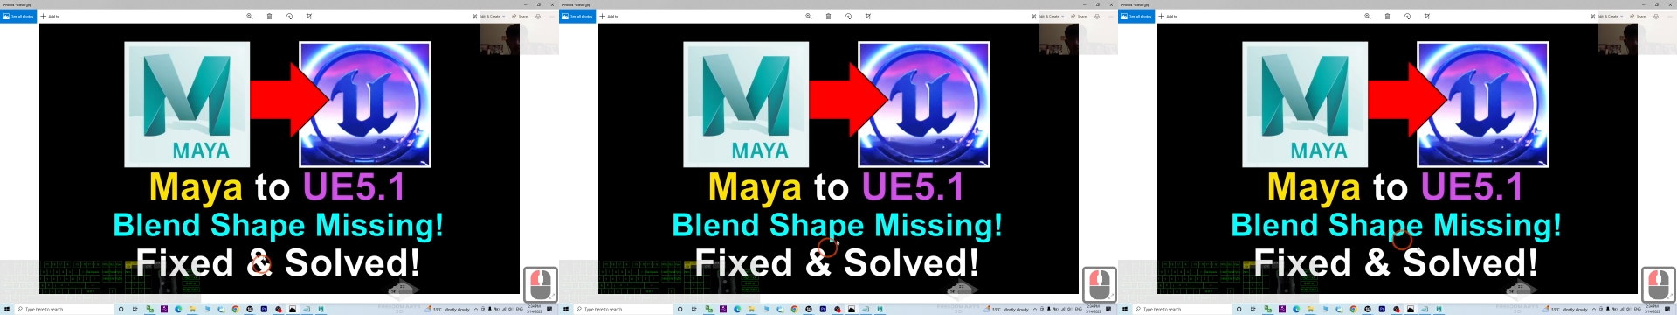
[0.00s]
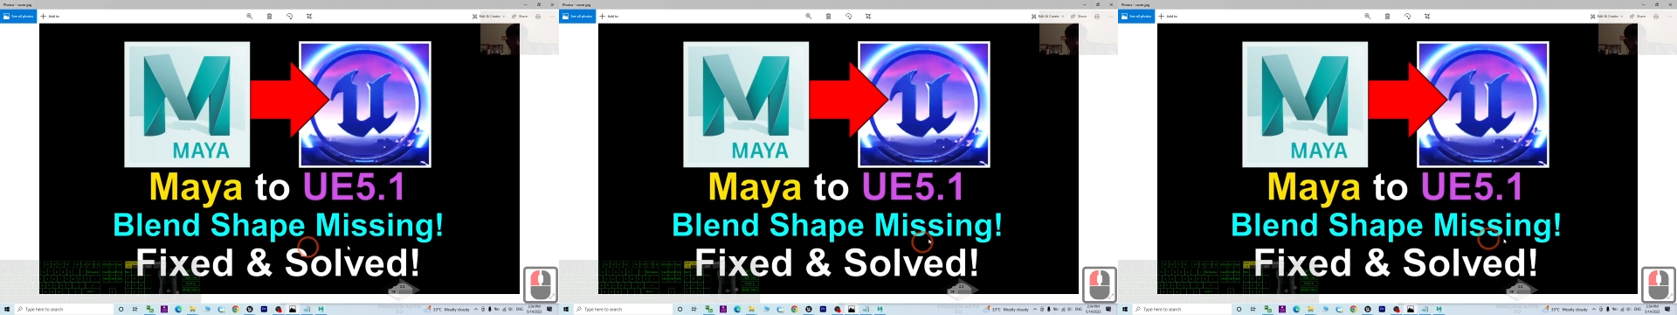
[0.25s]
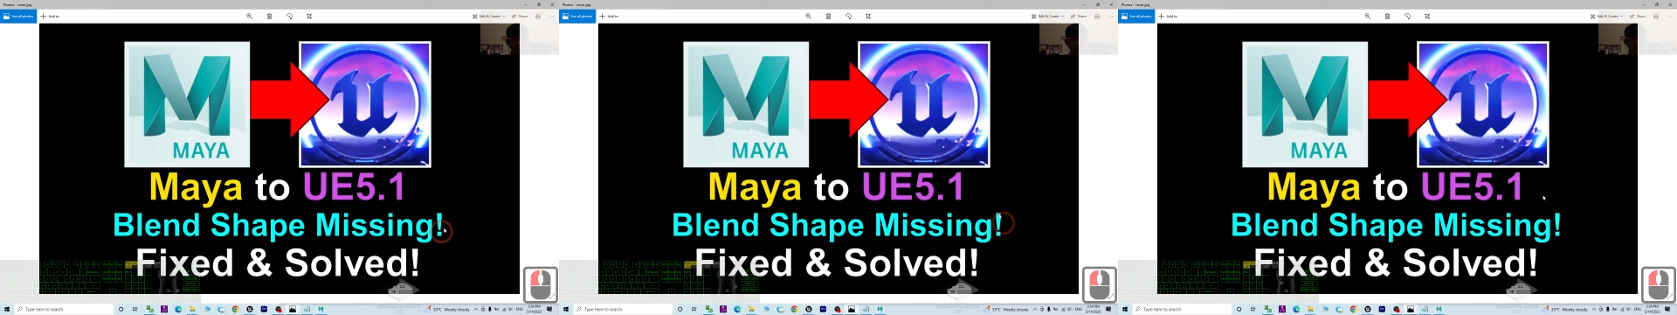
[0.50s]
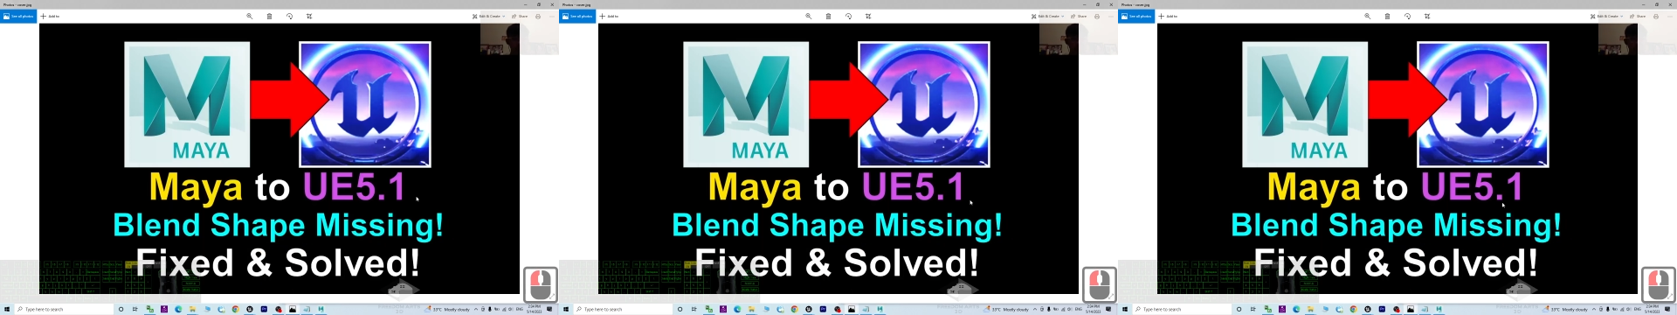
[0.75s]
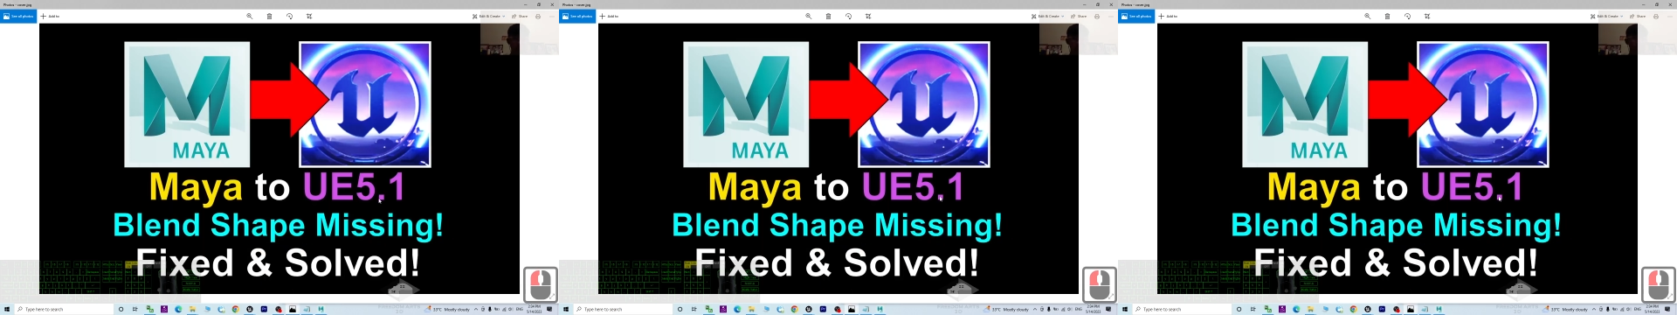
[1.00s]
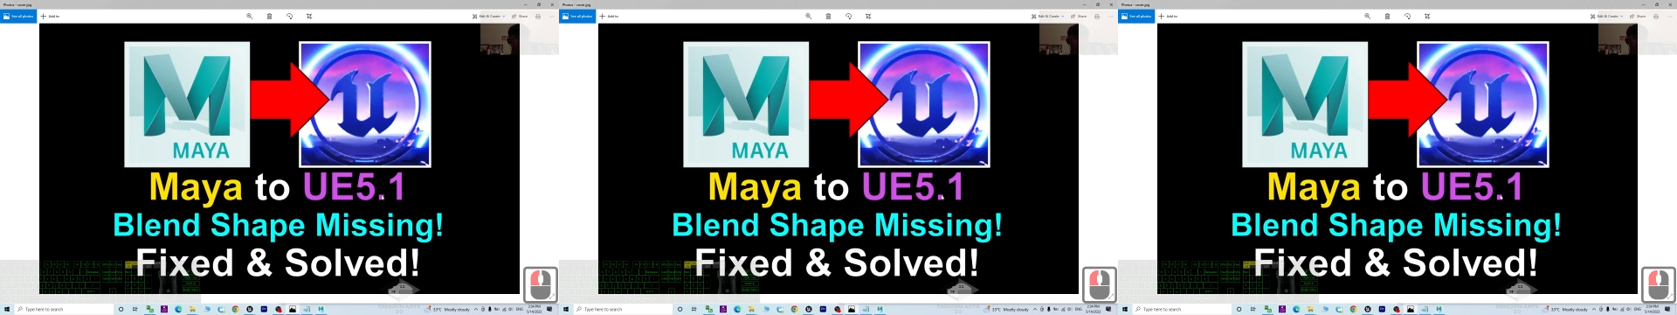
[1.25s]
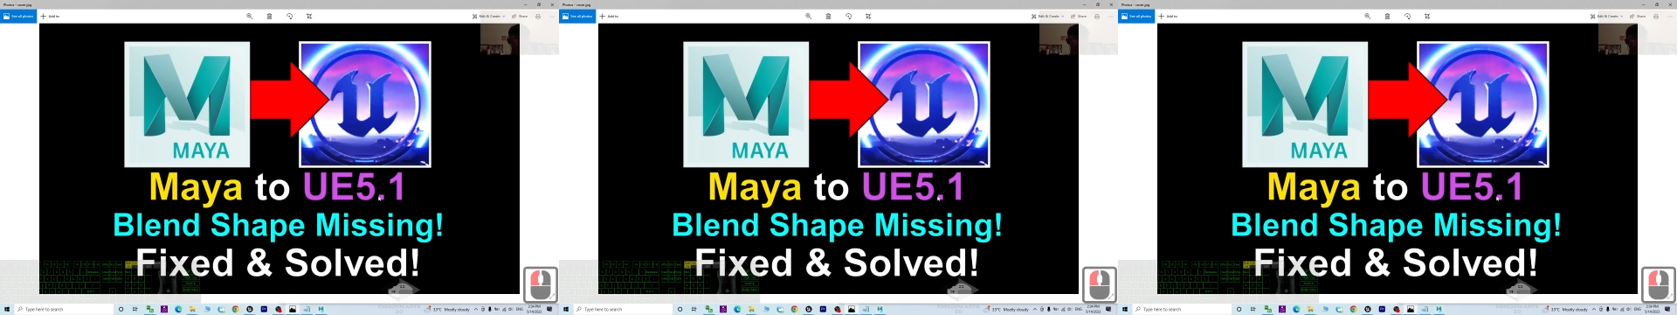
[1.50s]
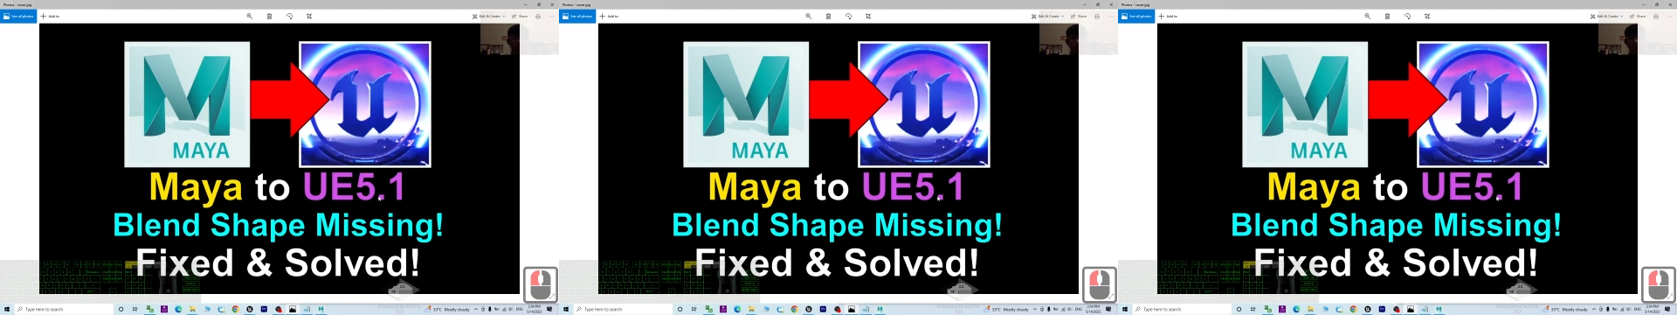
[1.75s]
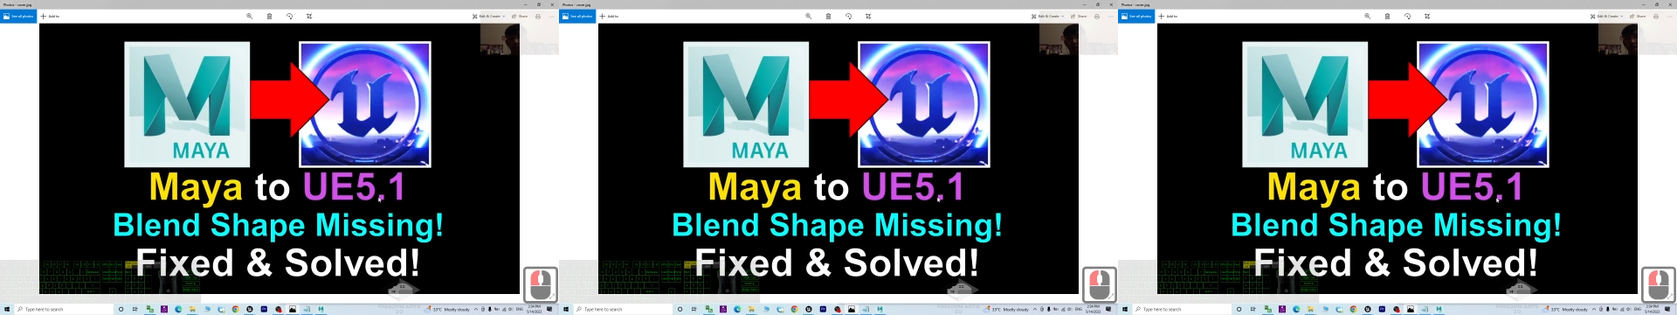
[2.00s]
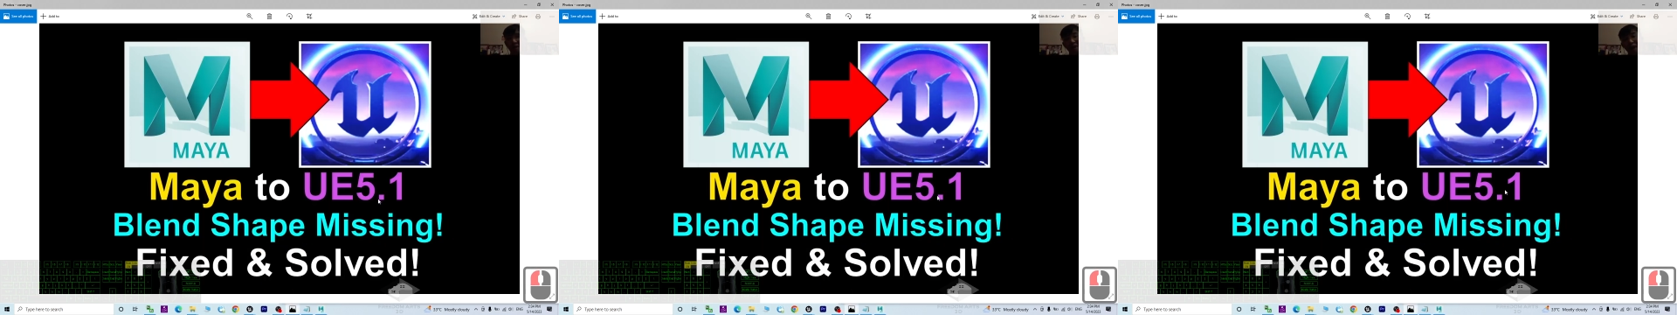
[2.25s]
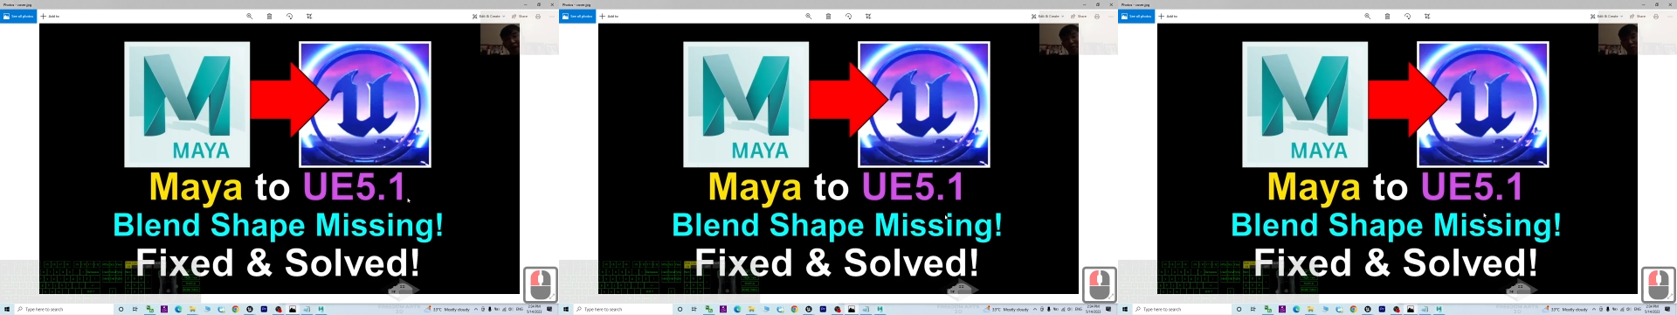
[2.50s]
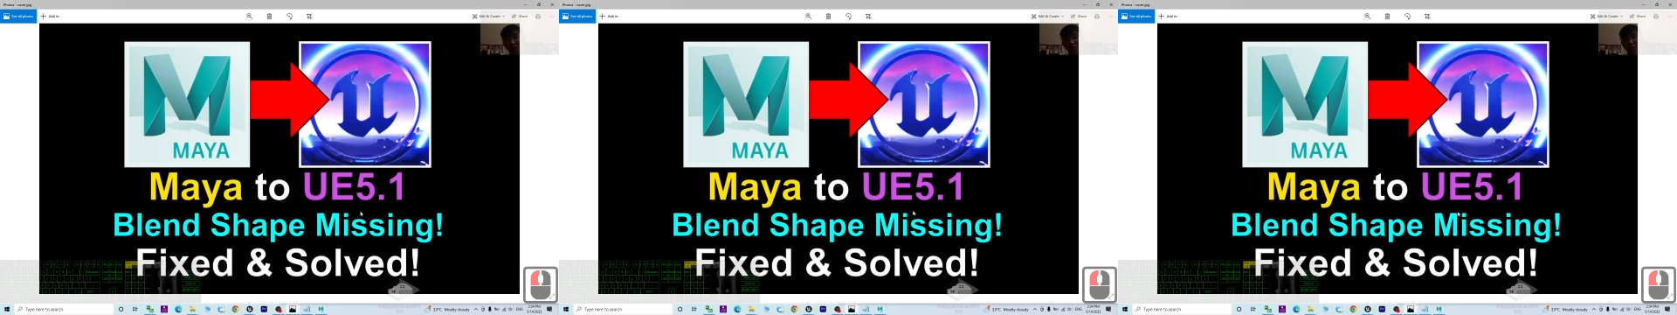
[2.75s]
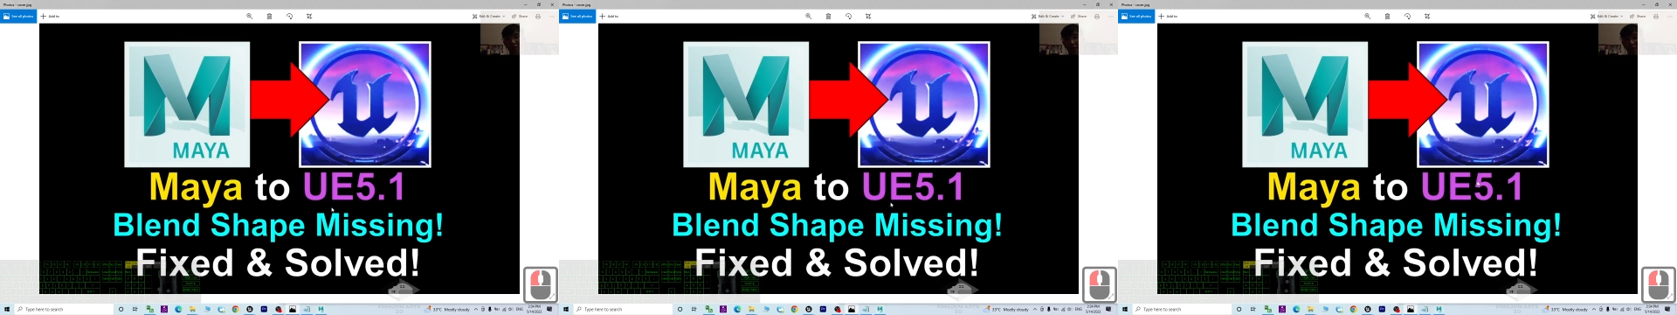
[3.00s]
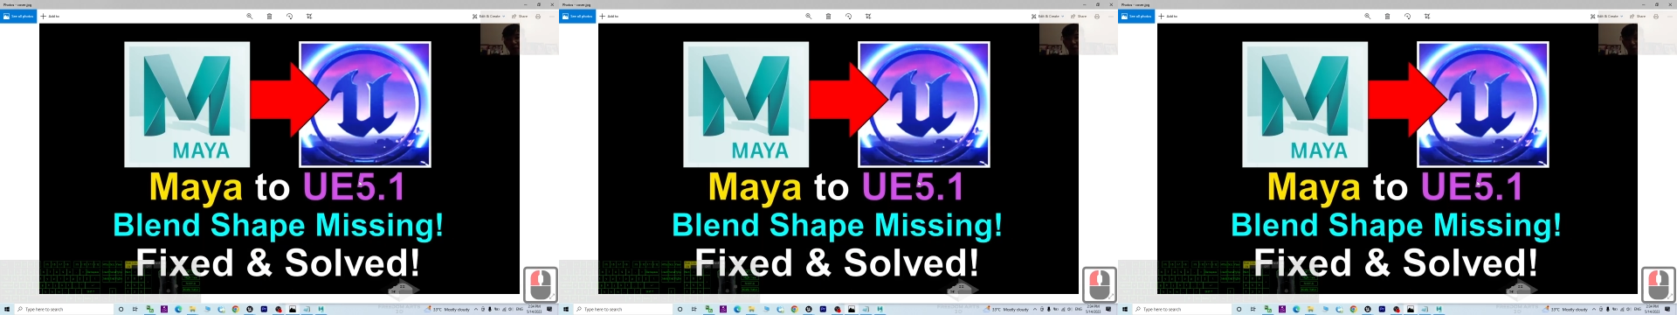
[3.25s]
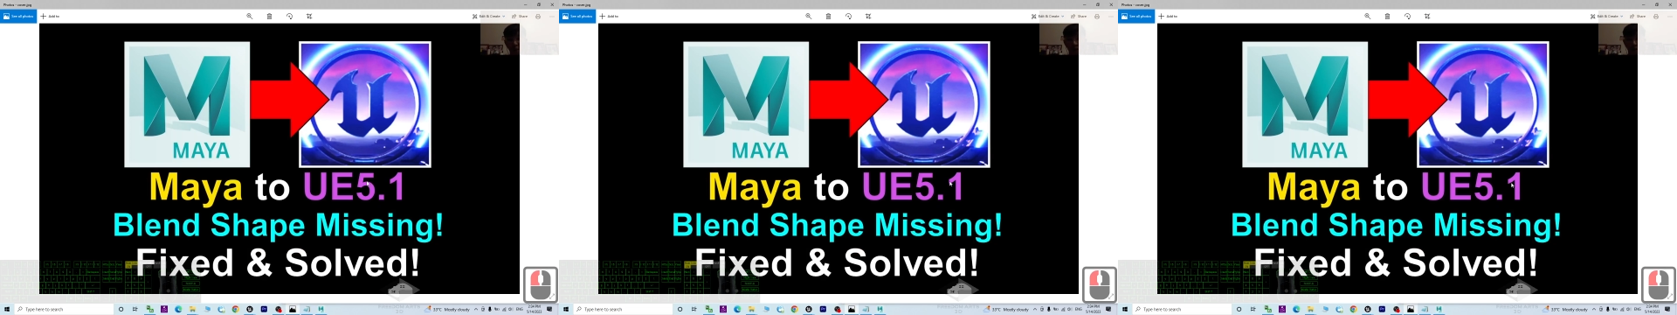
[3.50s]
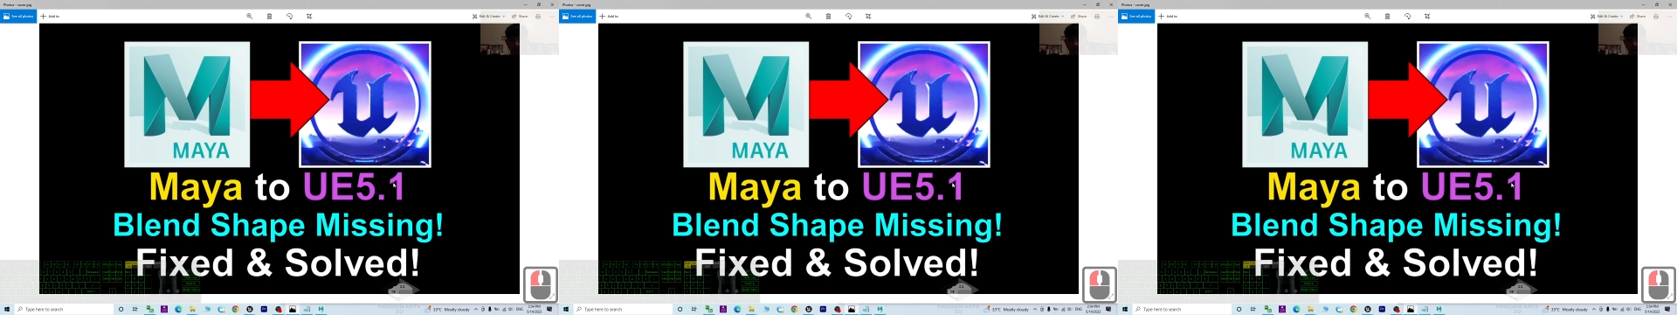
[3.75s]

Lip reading: [unreadable: no face in view]